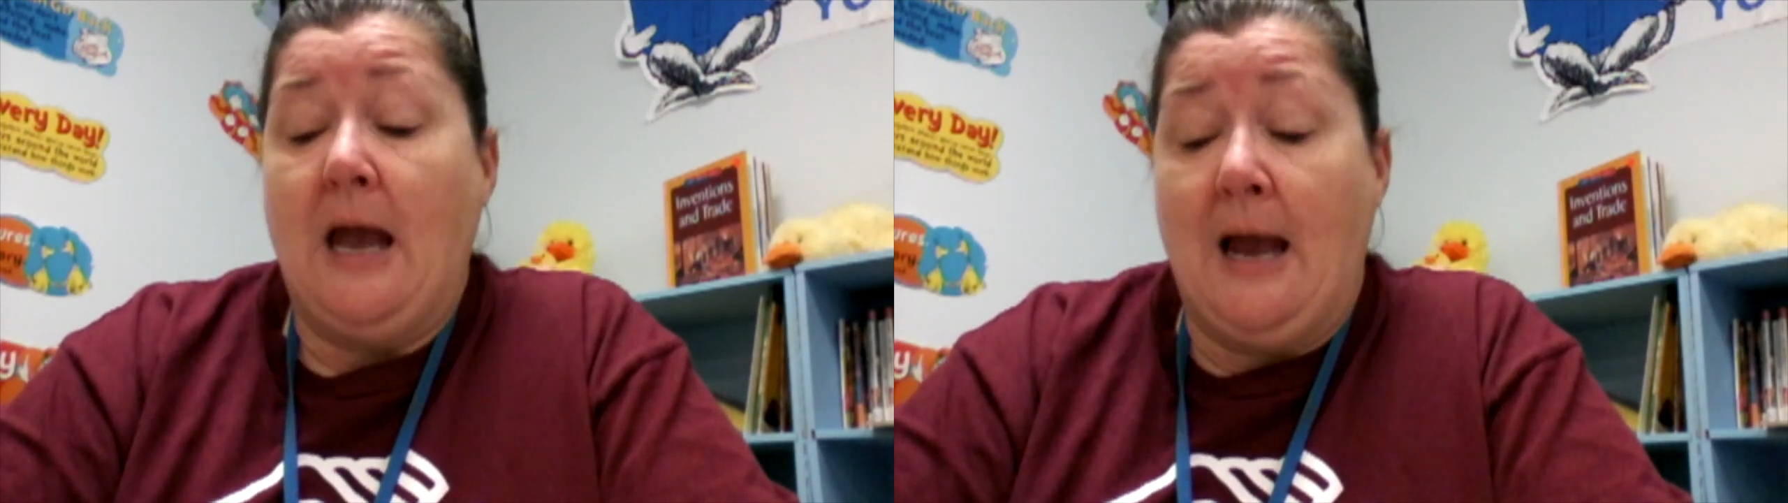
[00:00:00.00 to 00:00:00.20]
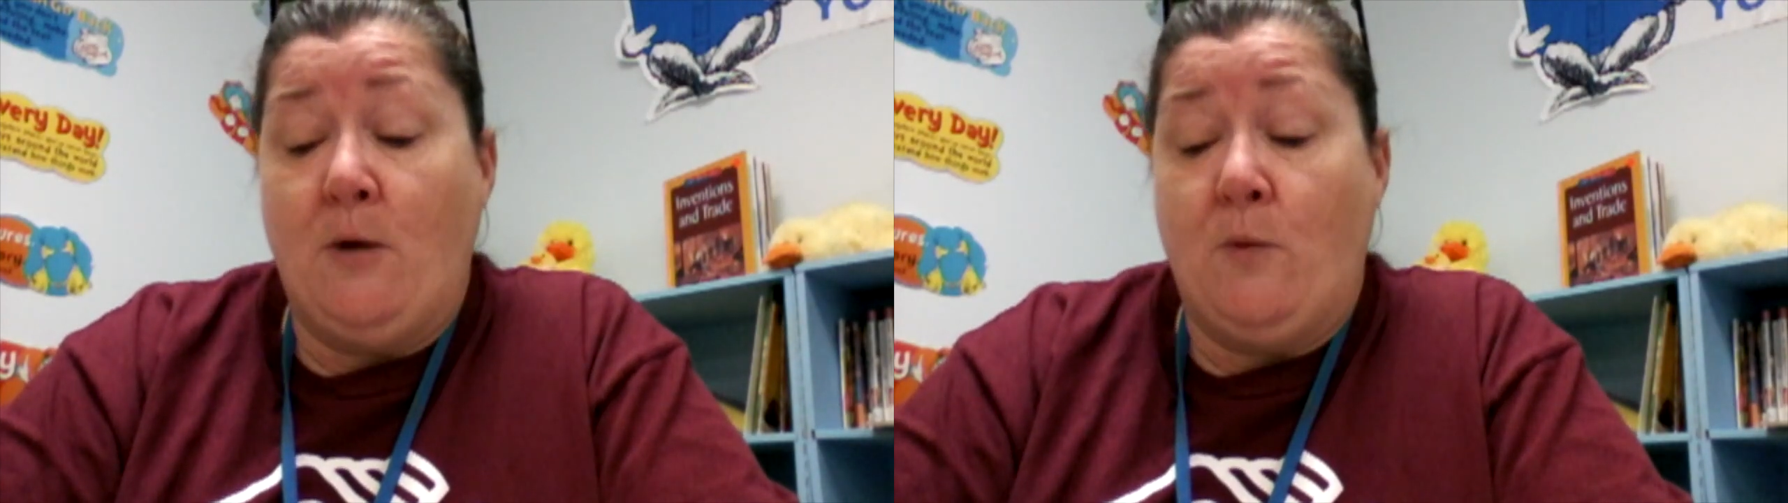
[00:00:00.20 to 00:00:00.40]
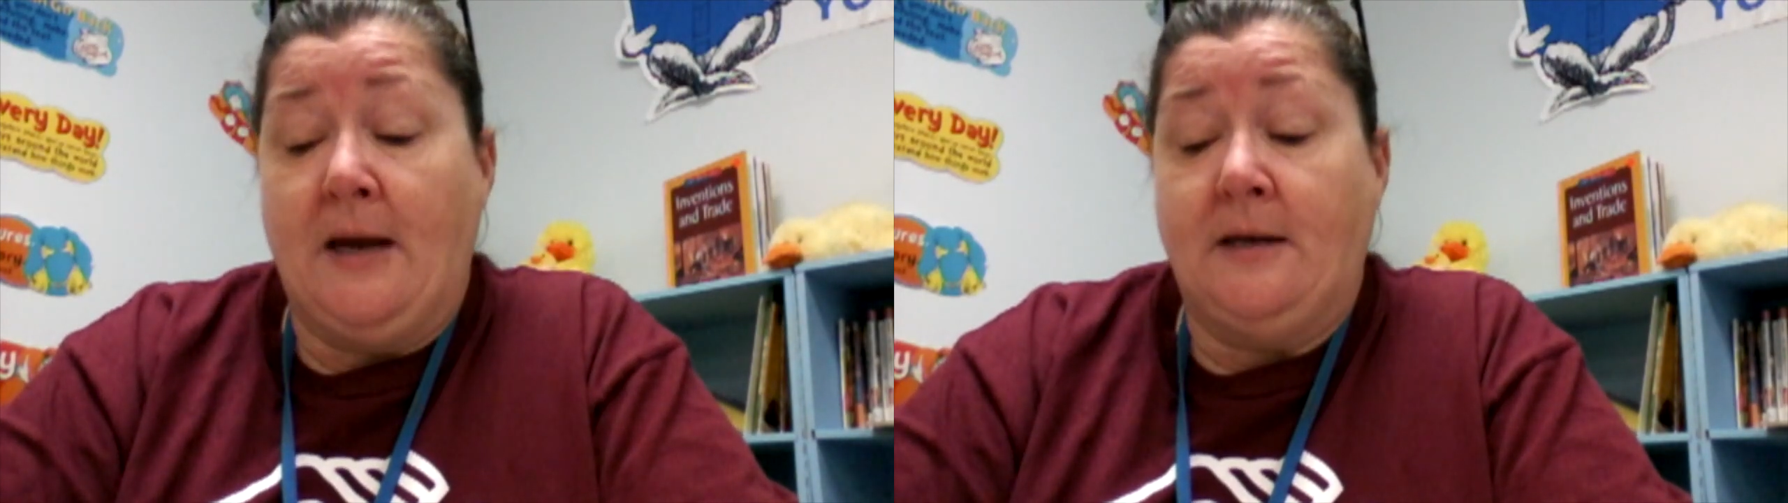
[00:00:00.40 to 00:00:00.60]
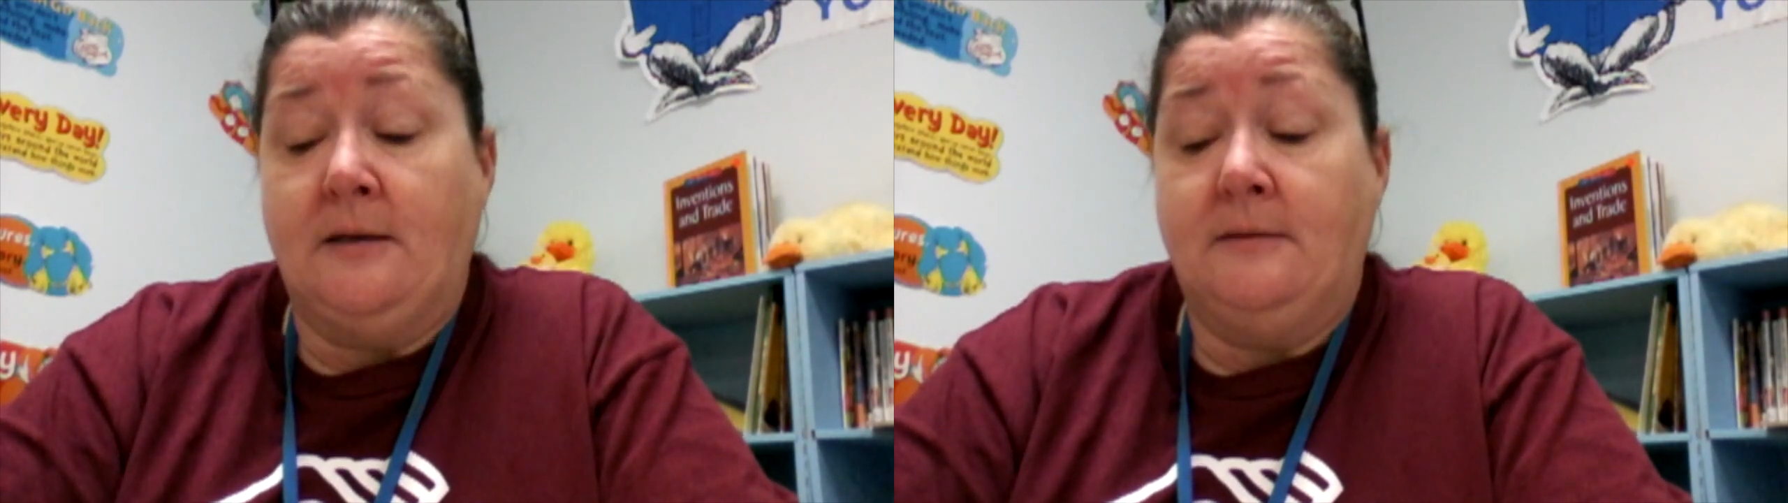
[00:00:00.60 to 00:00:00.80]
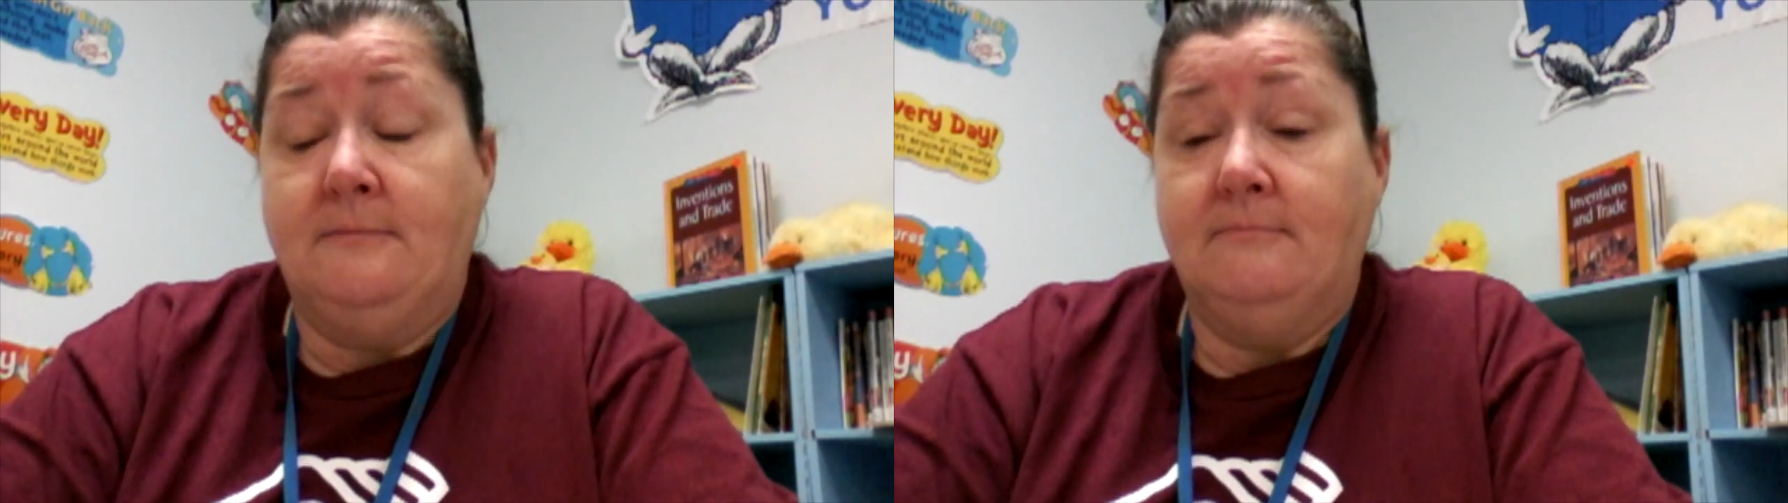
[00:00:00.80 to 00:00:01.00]
I
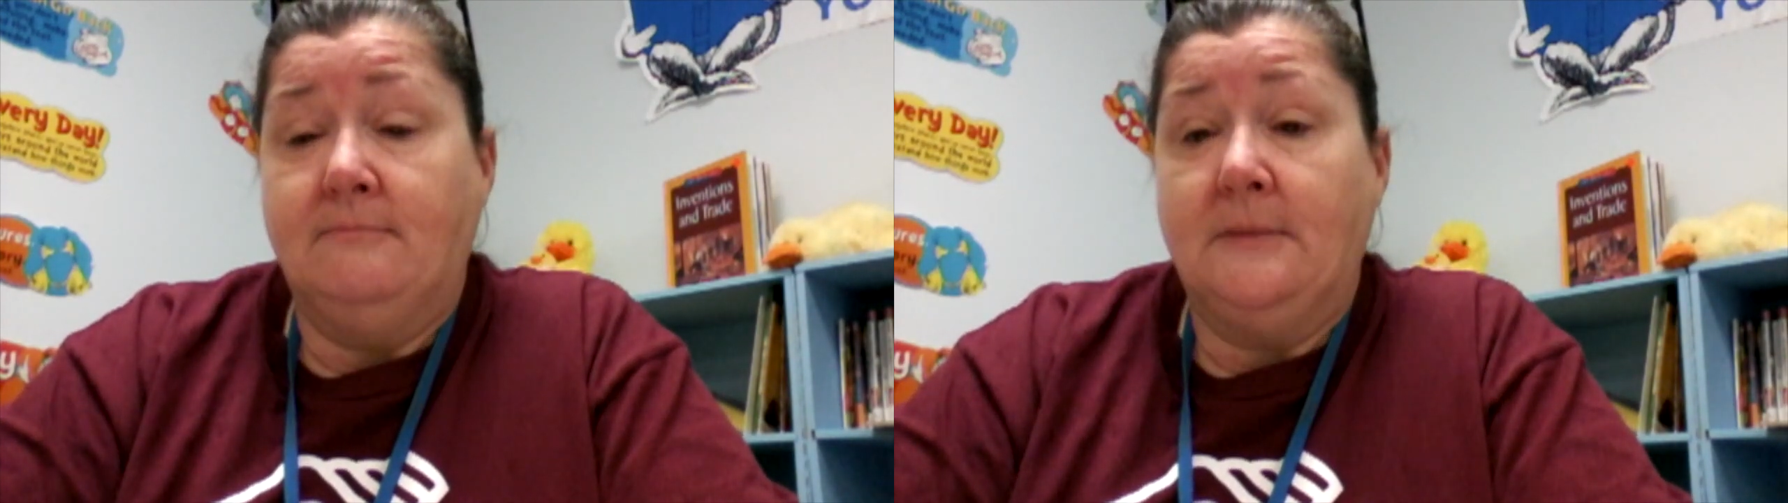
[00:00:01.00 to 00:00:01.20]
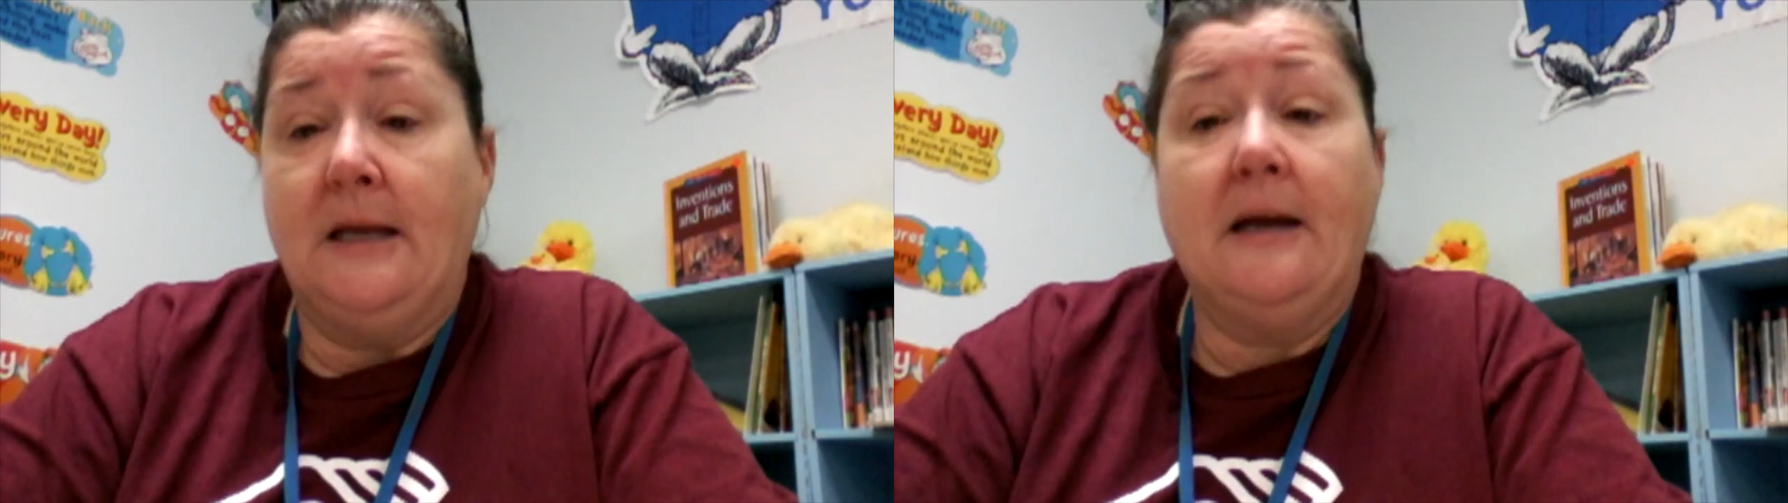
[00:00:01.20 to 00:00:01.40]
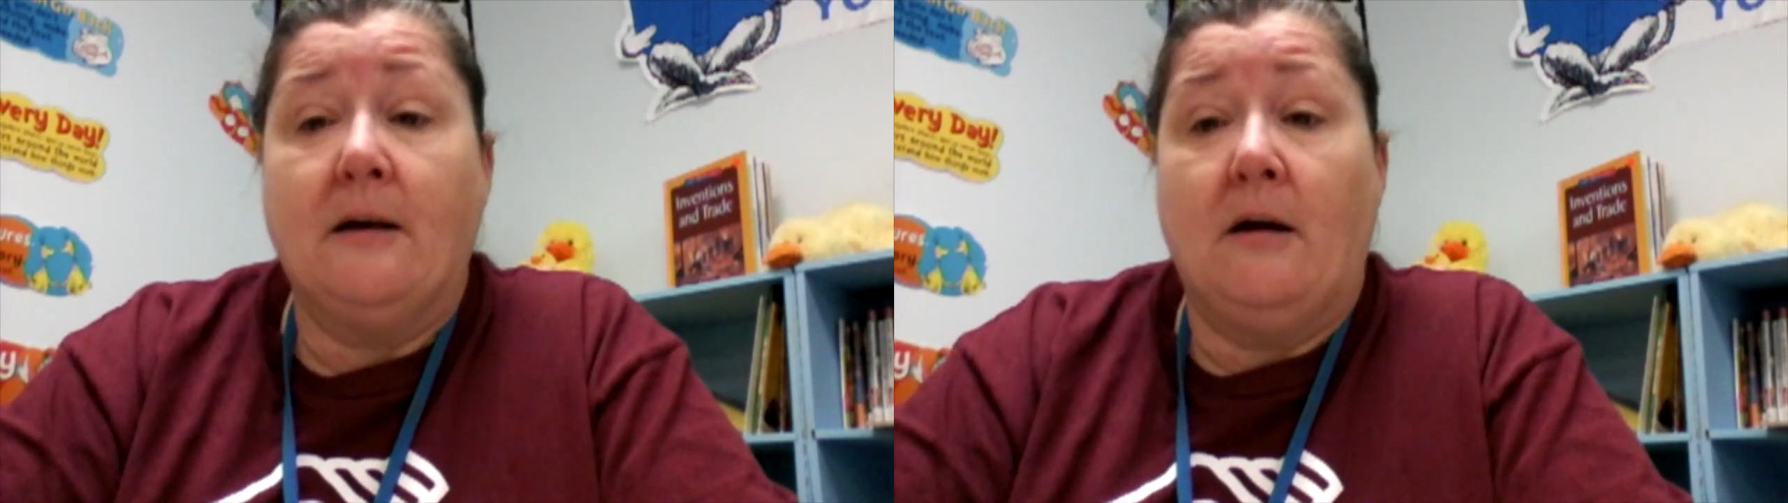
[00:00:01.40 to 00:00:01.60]
waited and